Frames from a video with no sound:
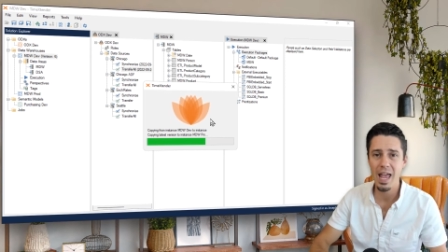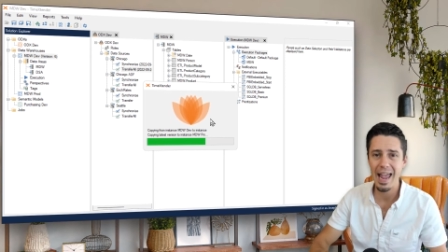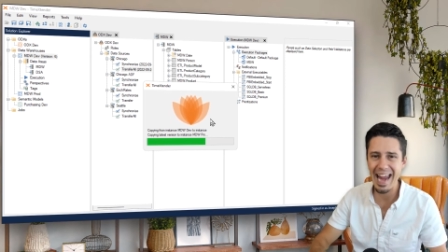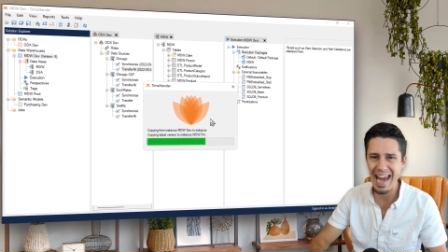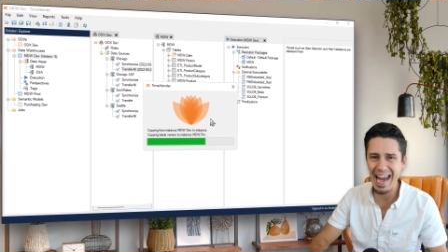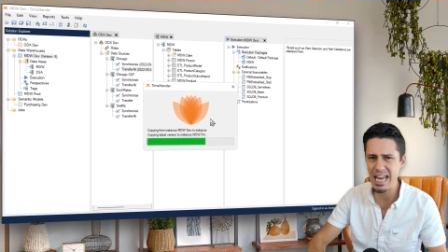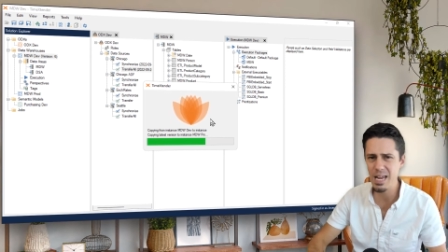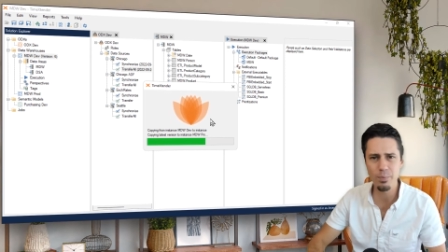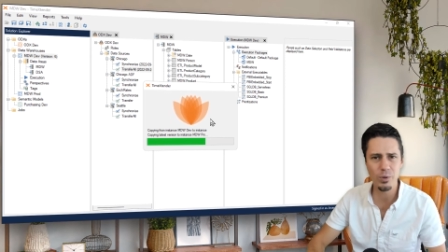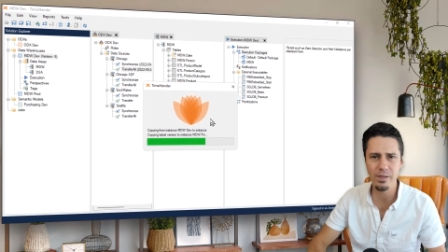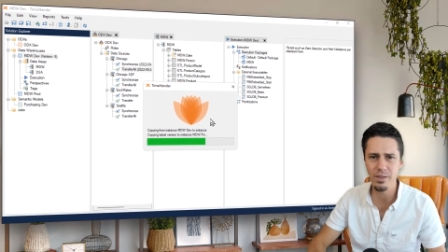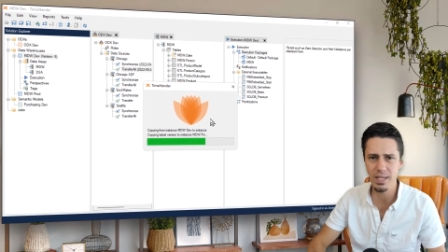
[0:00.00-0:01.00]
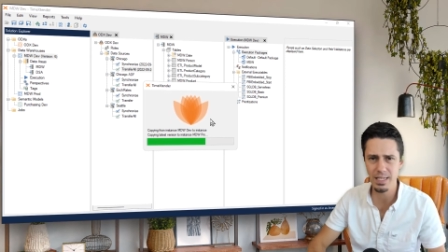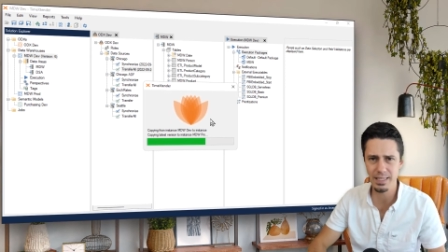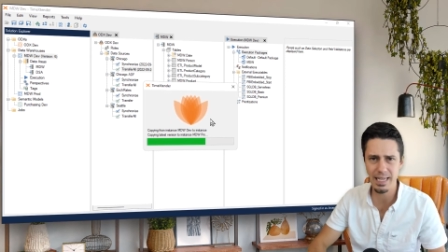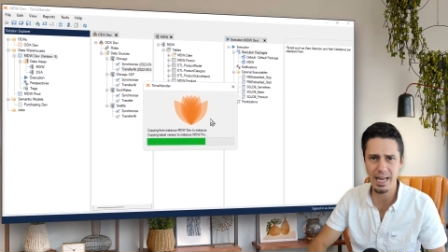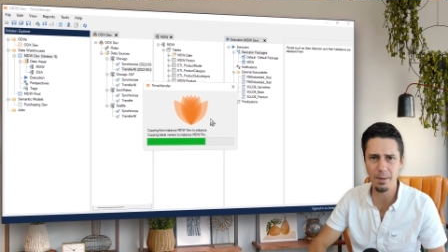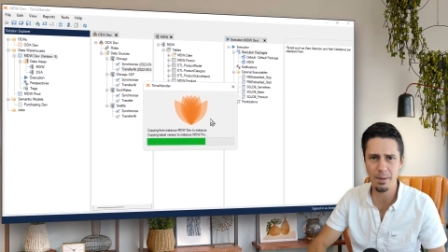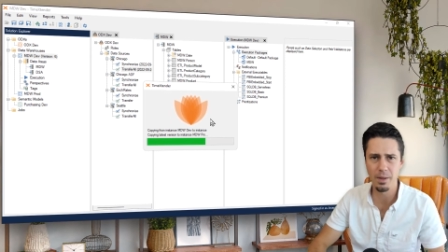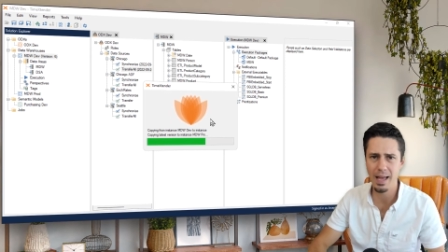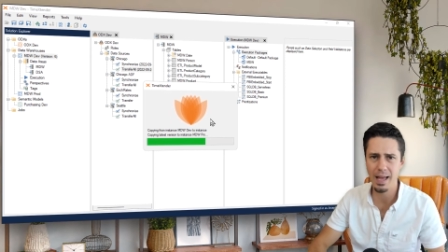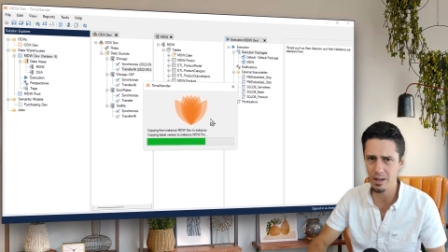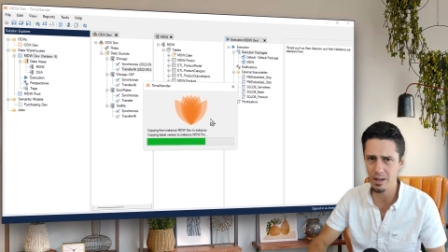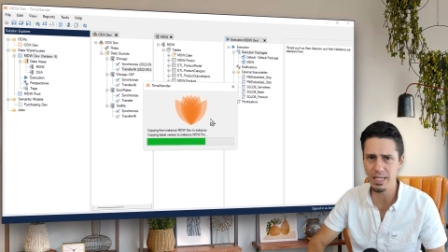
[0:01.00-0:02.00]
any previous setup
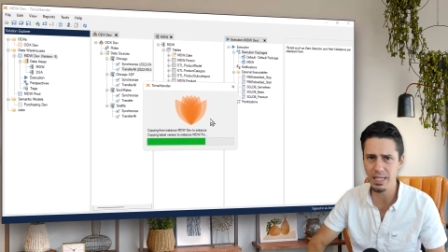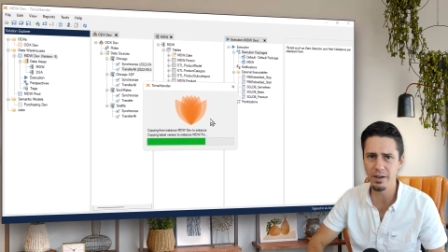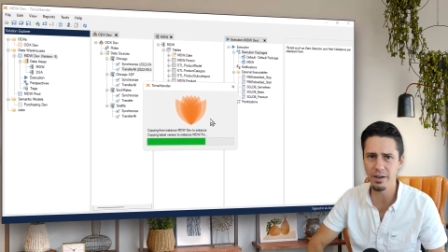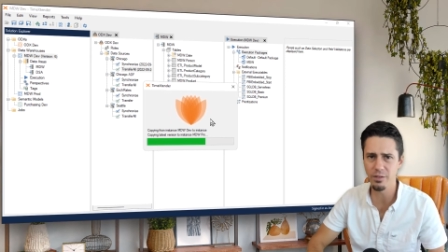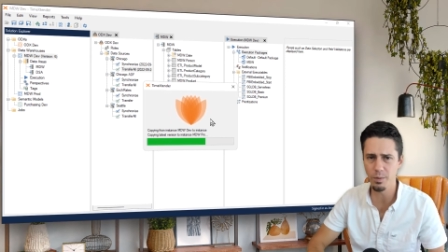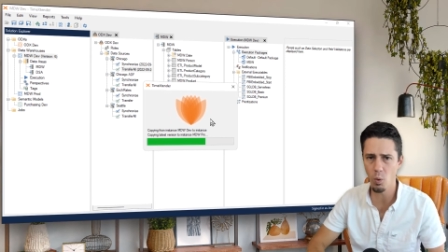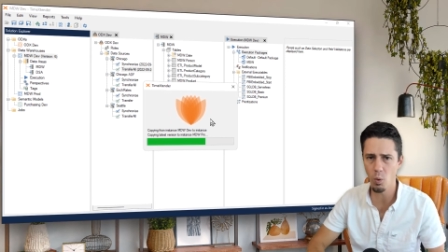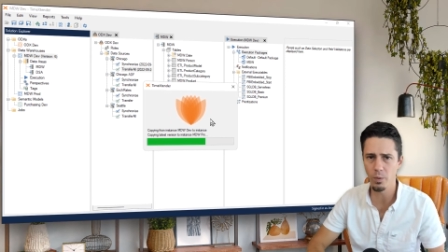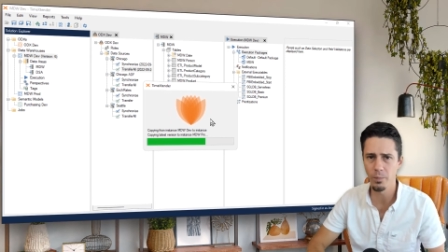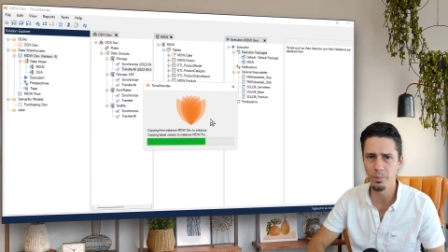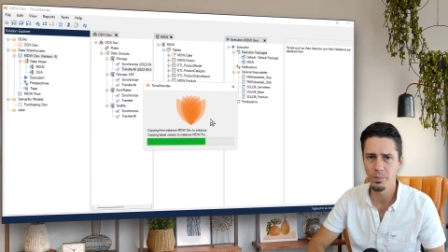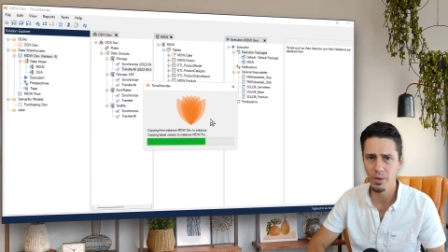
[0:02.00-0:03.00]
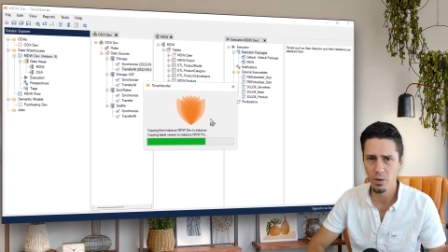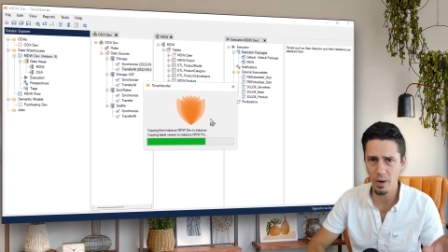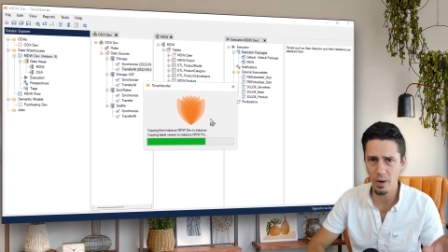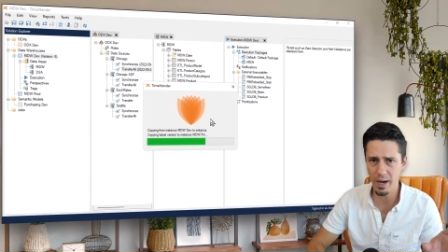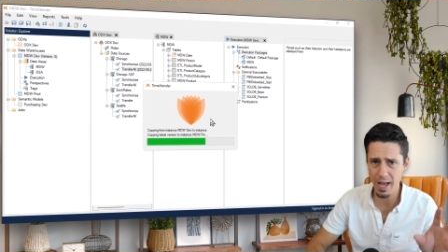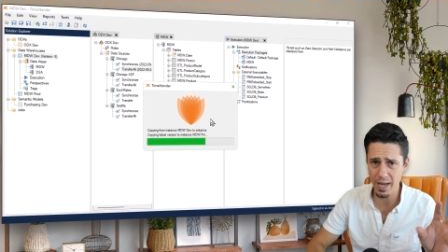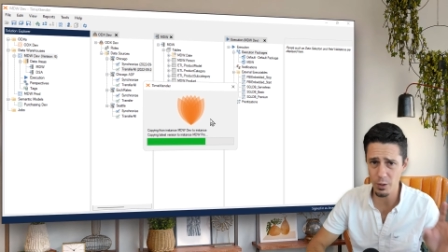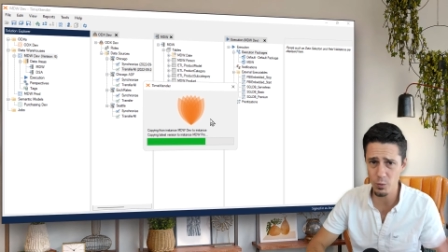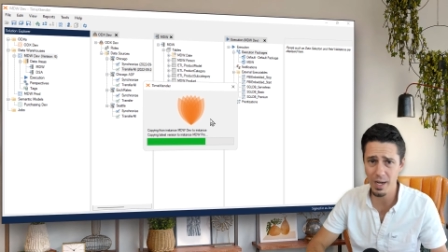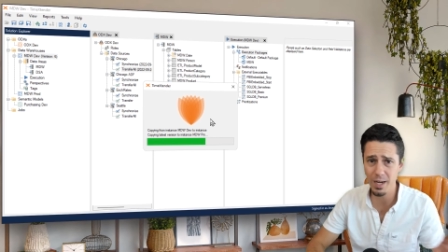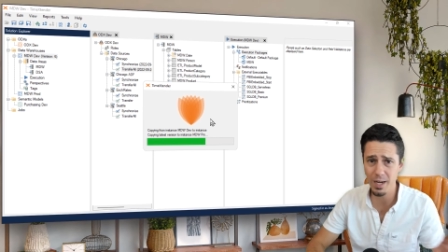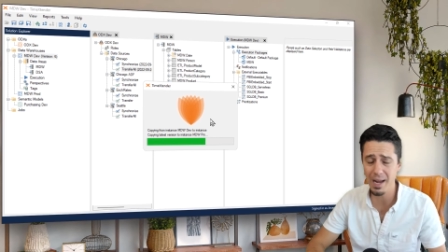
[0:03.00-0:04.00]
outside of the portal, right? I
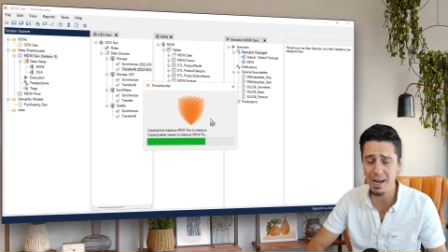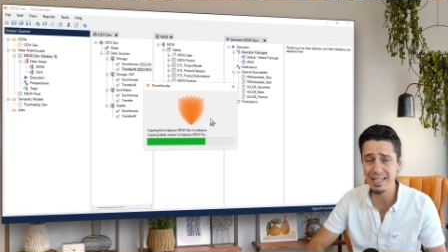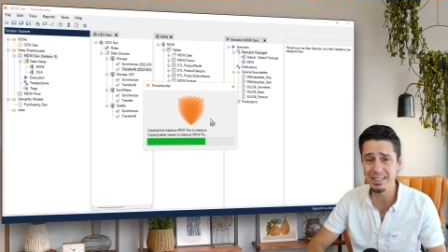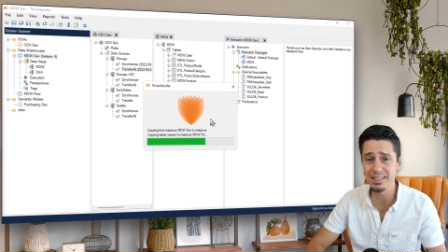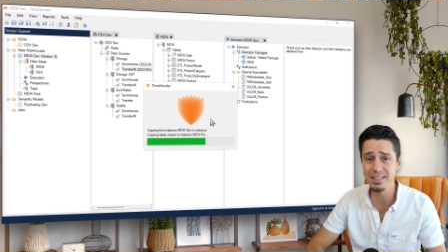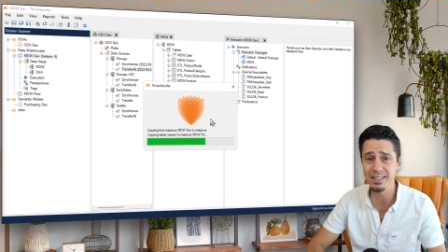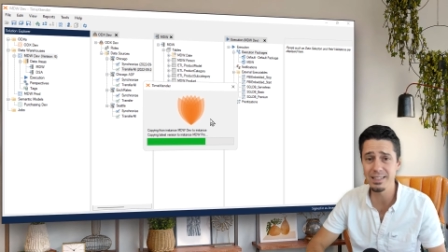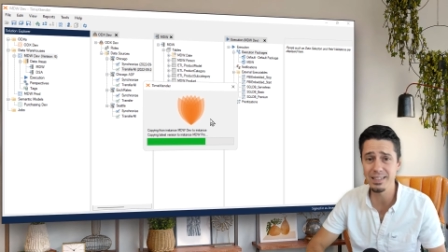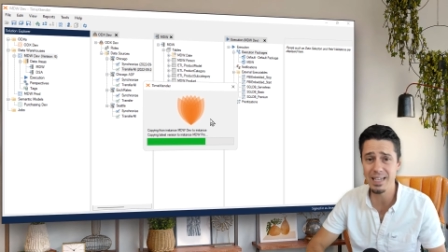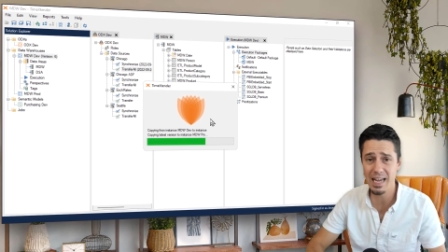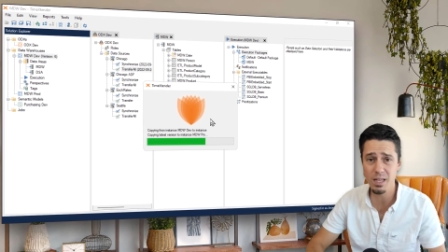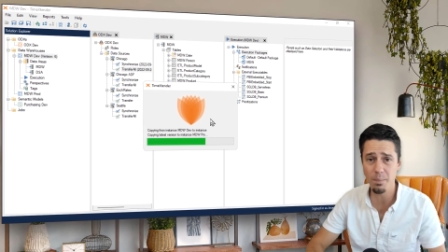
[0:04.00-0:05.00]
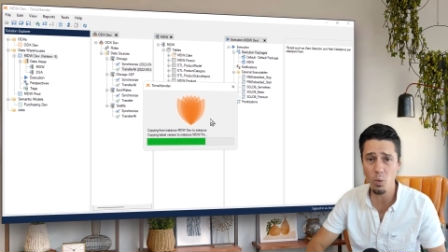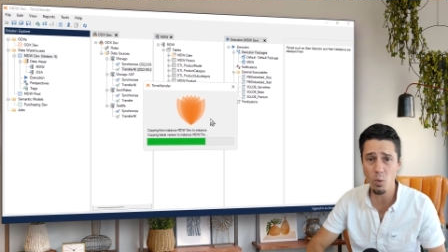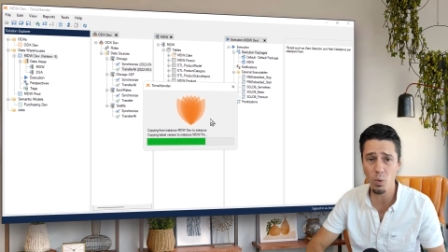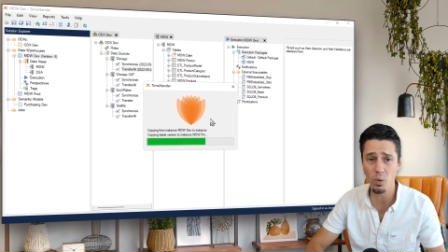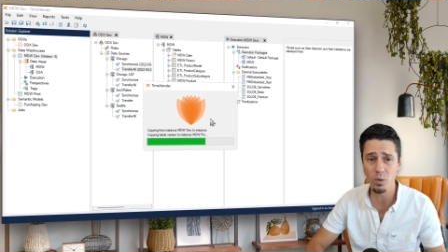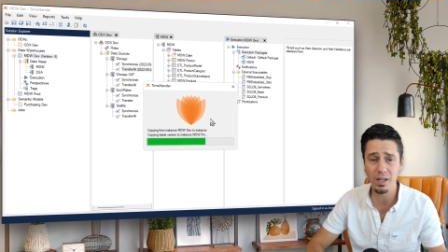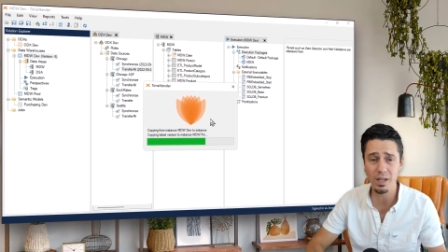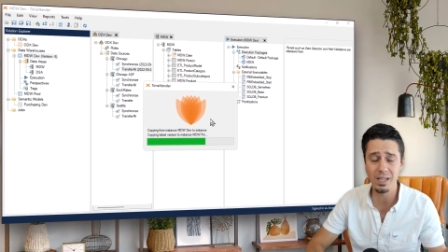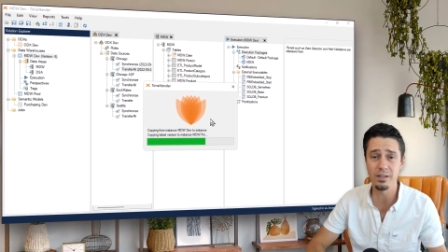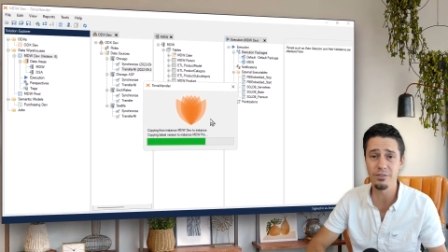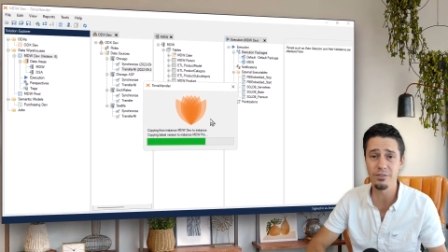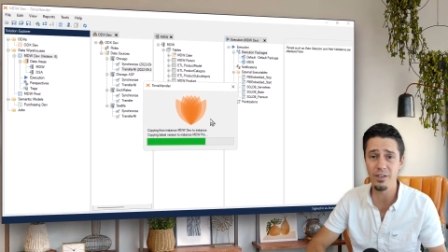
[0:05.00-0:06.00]
created my instances in the portal,
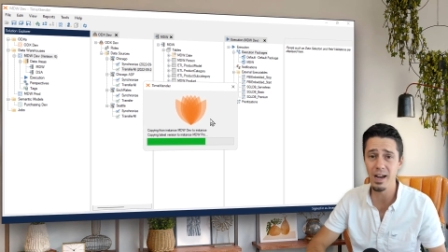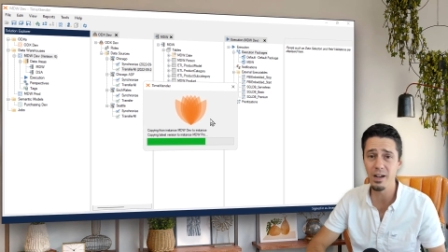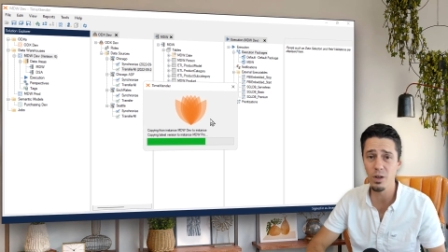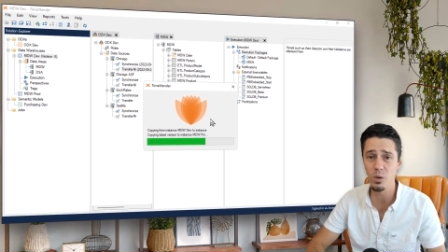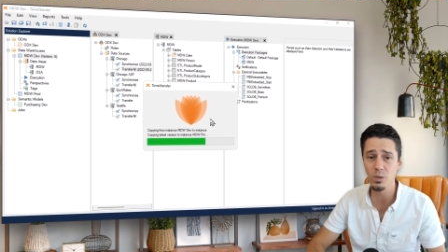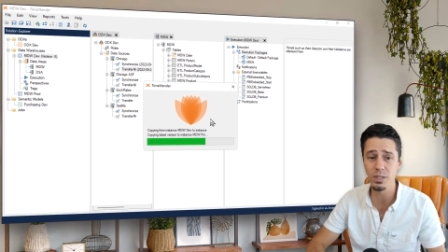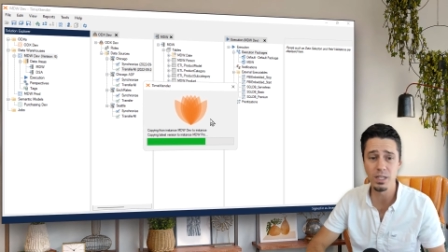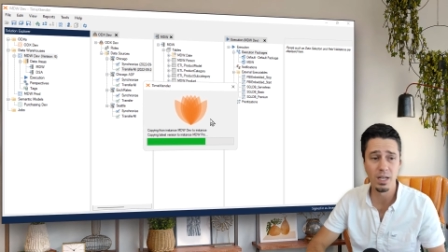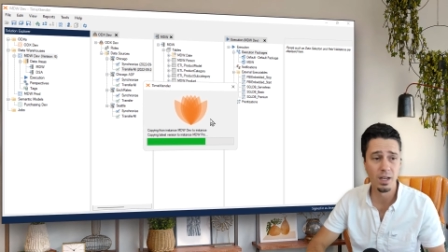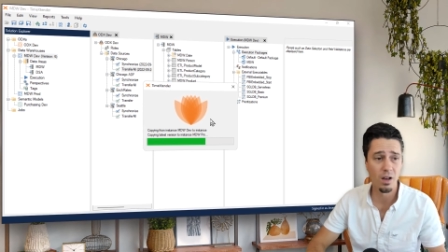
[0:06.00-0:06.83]
defined those.